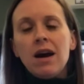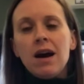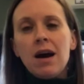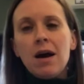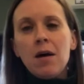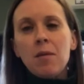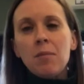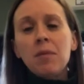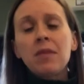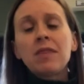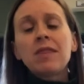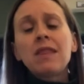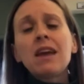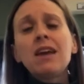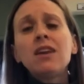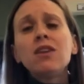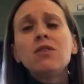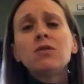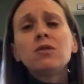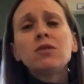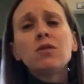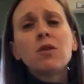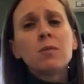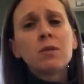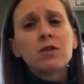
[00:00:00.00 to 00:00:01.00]
But thank you
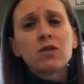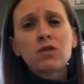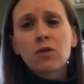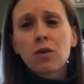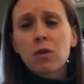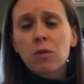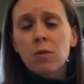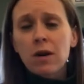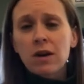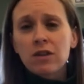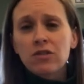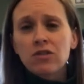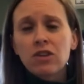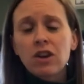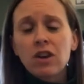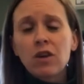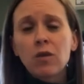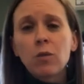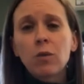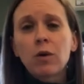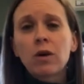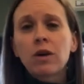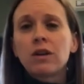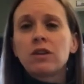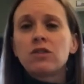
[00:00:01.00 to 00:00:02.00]
so much for watching.
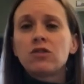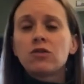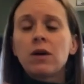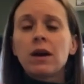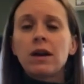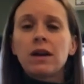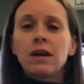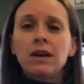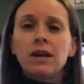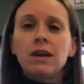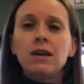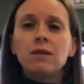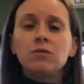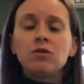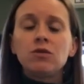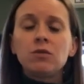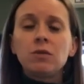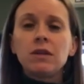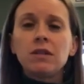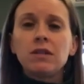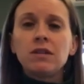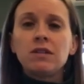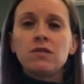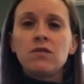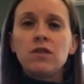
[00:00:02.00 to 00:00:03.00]
We're gonna try to keep doing
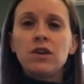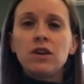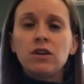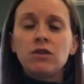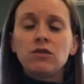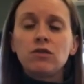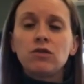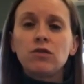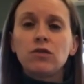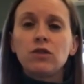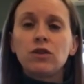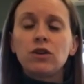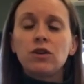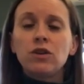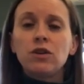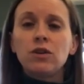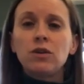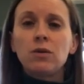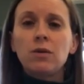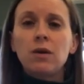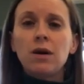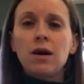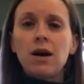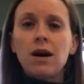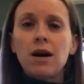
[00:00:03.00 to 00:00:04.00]
these videos for
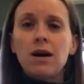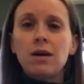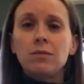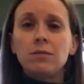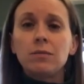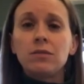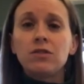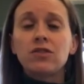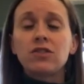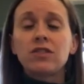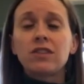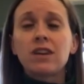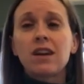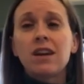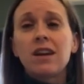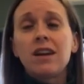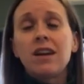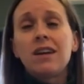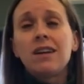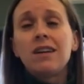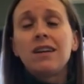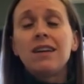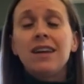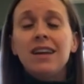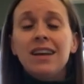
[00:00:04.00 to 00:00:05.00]
you, just kind of
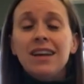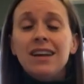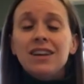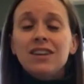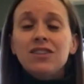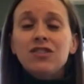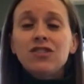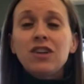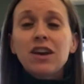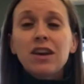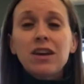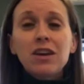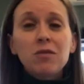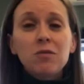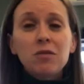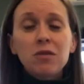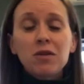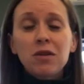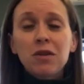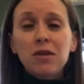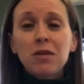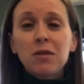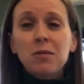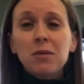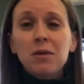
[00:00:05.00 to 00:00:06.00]
check in with our
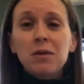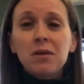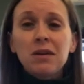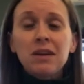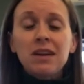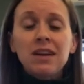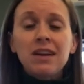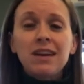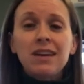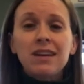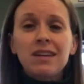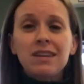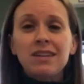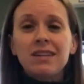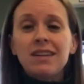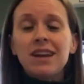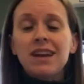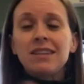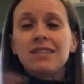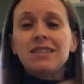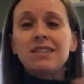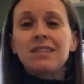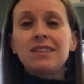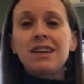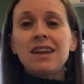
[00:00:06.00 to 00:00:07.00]
community
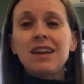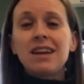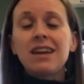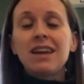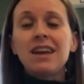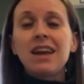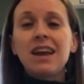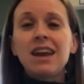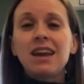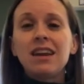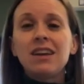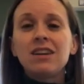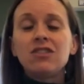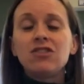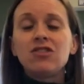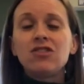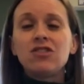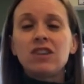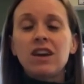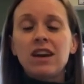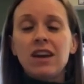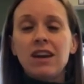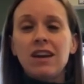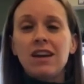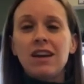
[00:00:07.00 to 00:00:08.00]
and stay engaged,
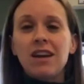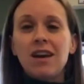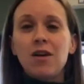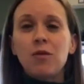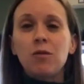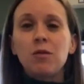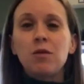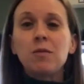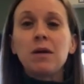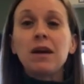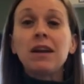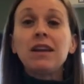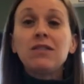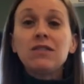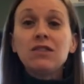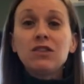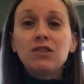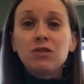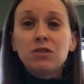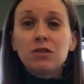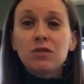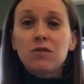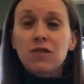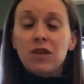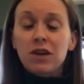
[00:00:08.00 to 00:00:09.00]
and we might even do
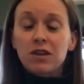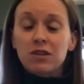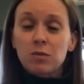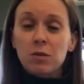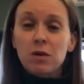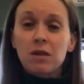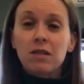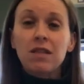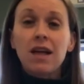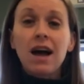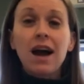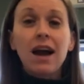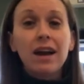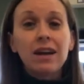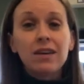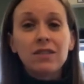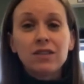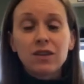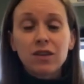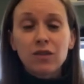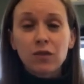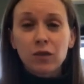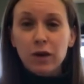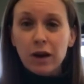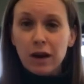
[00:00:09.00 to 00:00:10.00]
some Facebook Lives
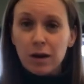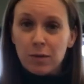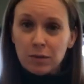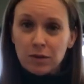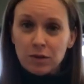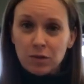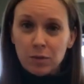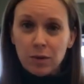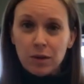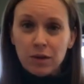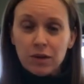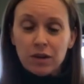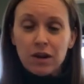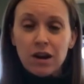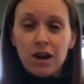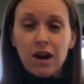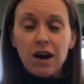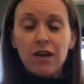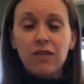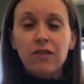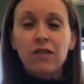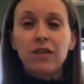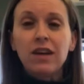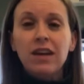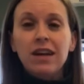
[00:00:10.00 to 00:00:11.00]
if we're able to pull it
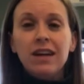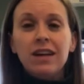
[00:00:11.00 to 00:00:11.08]
off.